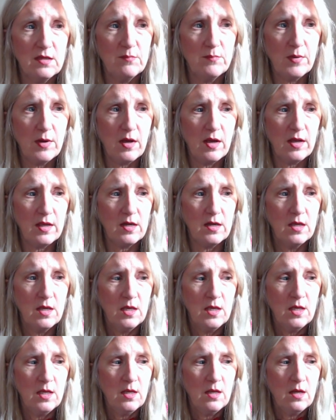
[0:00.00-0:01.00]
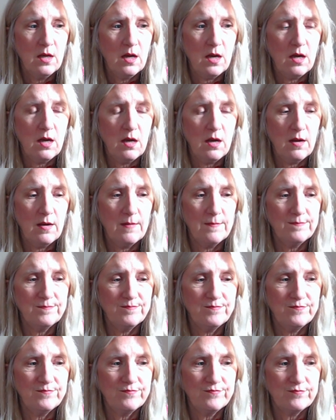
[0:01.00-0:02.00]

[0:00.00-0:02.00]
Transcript: but um,